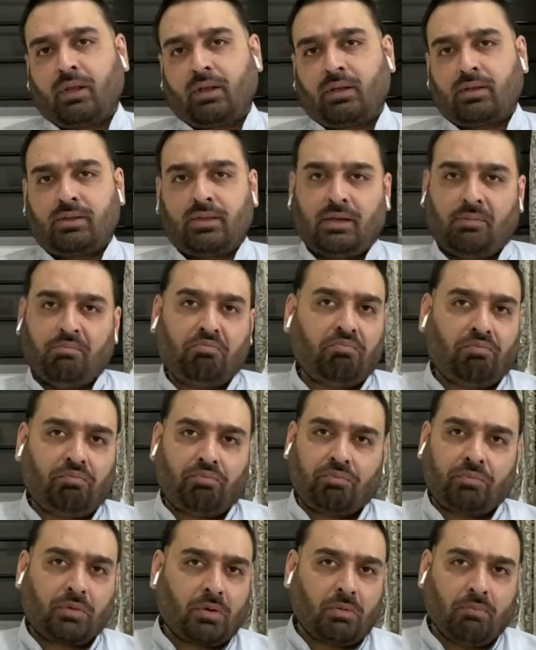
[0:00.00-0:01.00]
some
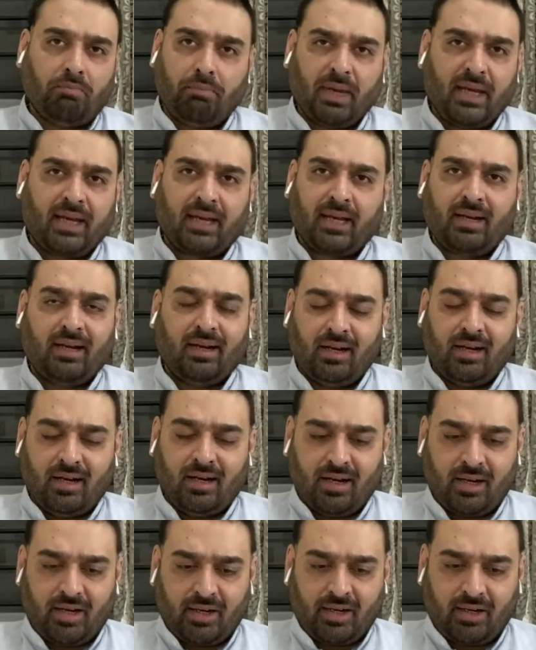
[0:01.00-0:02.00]
big
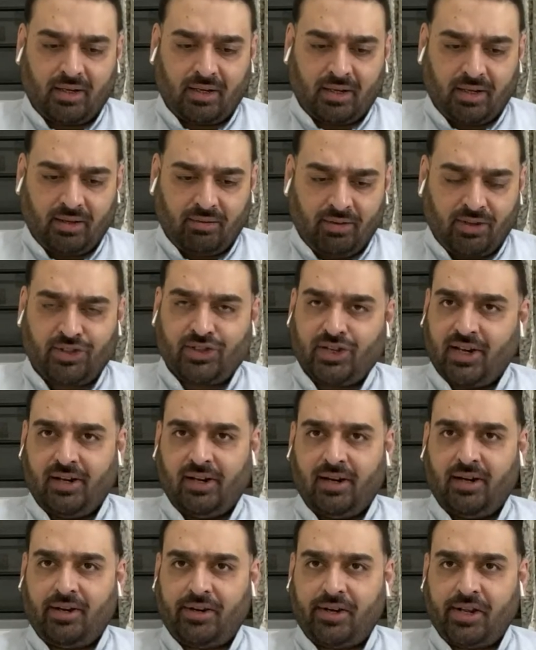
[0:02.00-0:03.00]
TV
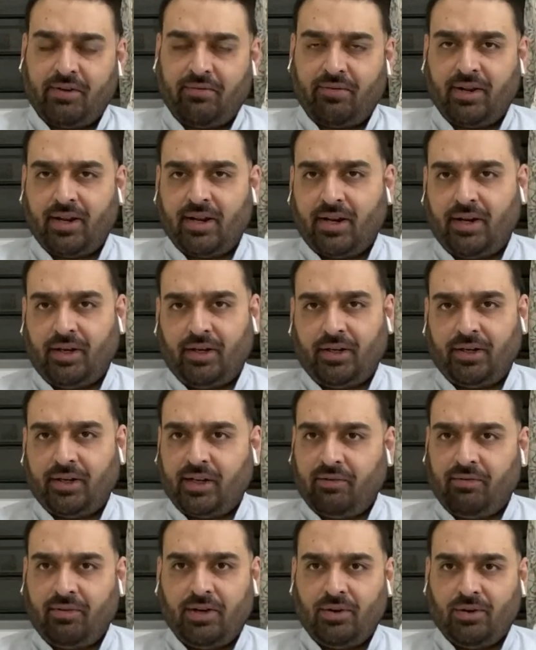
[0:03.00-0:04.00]
channel,
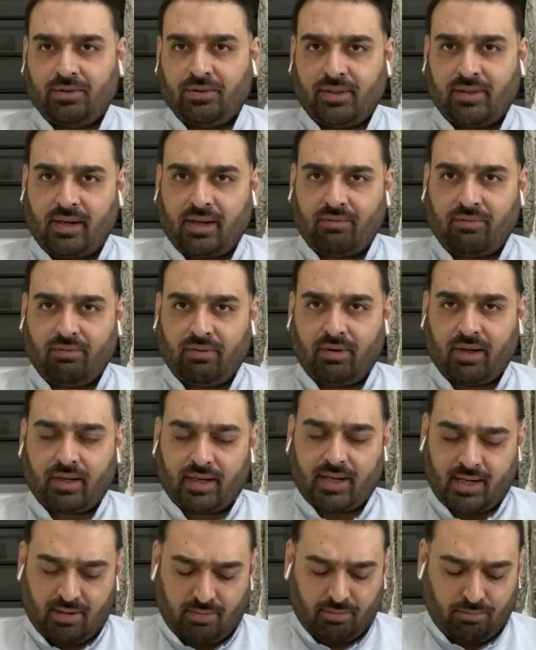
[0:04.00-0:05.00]
TV news network,
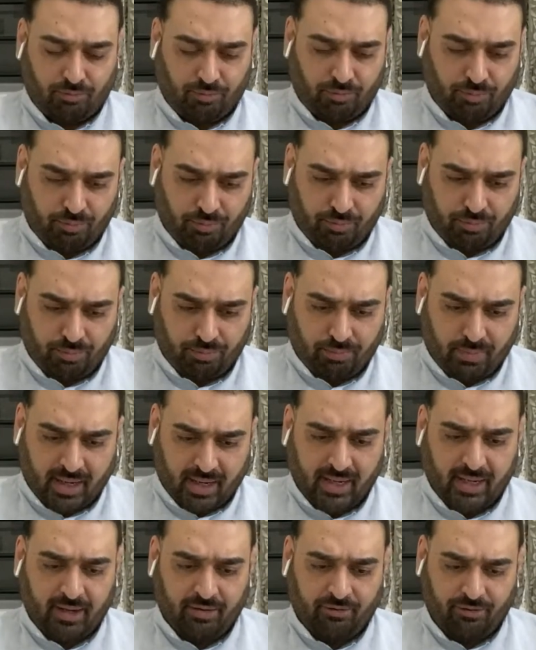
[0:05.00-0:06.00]
and
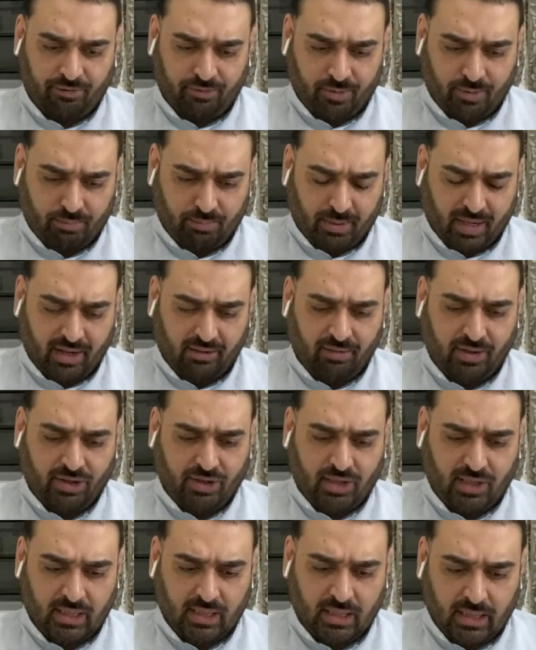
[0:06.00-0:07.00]
by
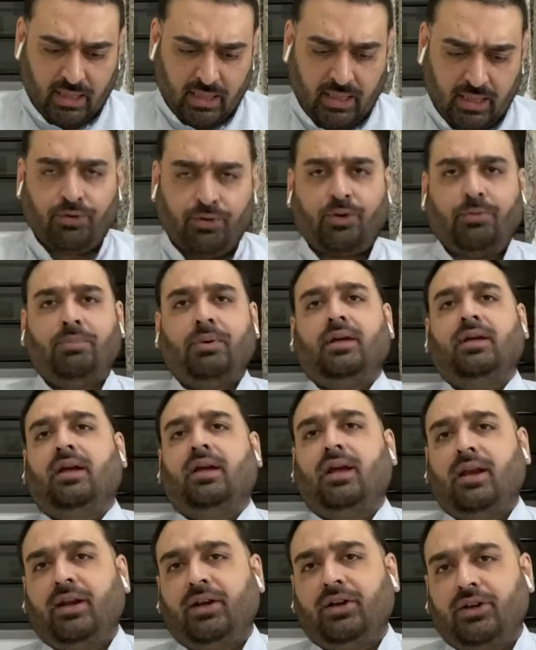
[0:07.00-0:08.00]
which he would be
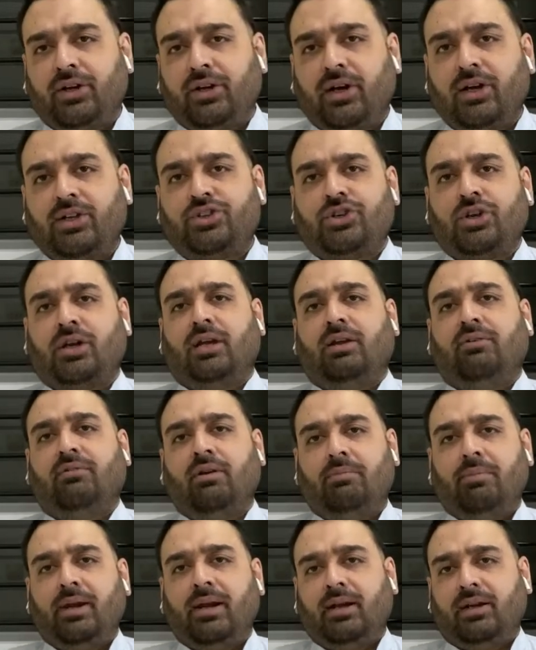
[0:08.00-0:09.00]
in touch. He will
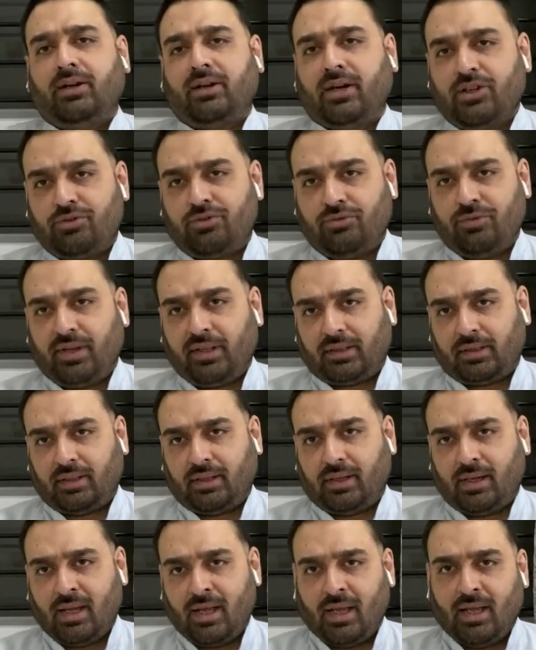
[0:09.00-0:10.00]
be in touch with
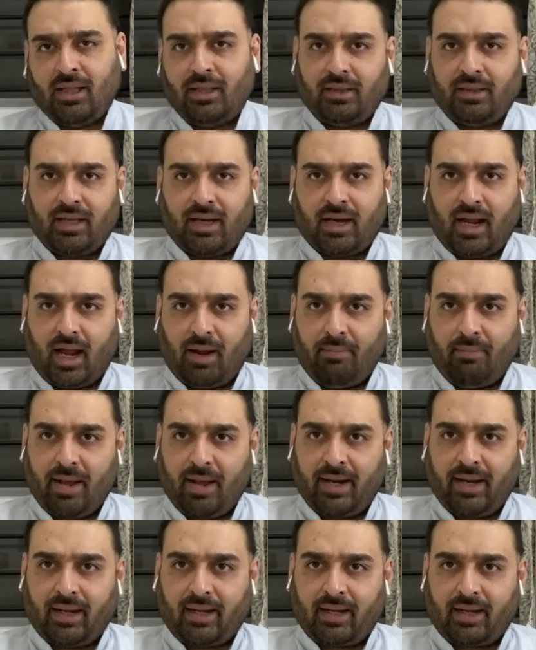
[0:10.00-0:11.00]
the
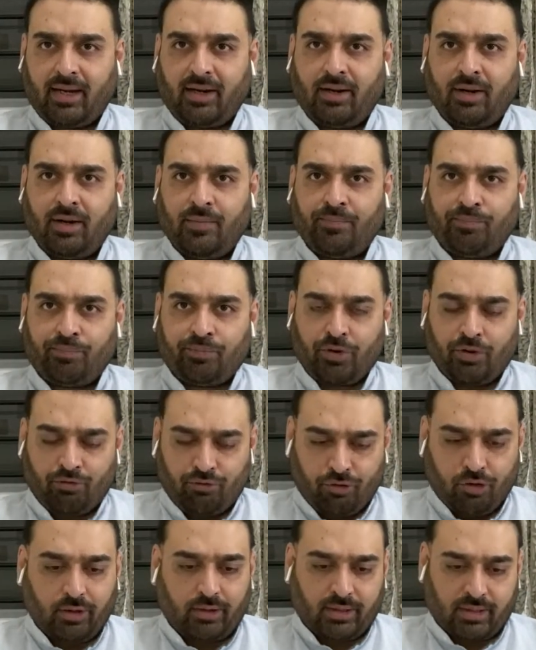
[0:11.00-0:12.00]
American
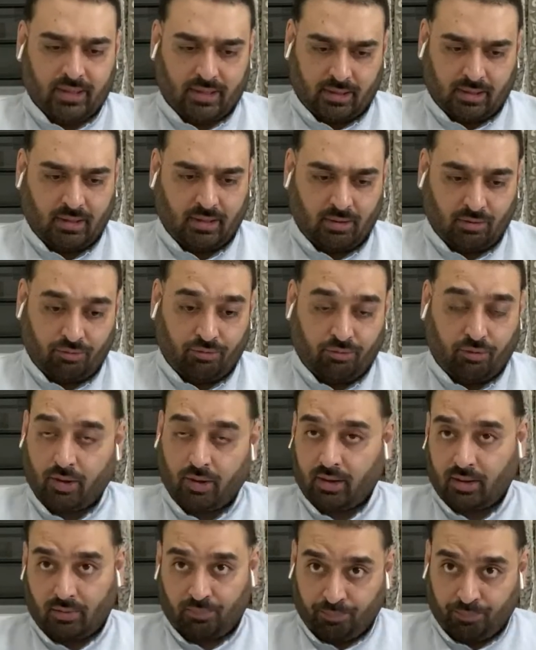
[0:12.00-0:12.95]
voters for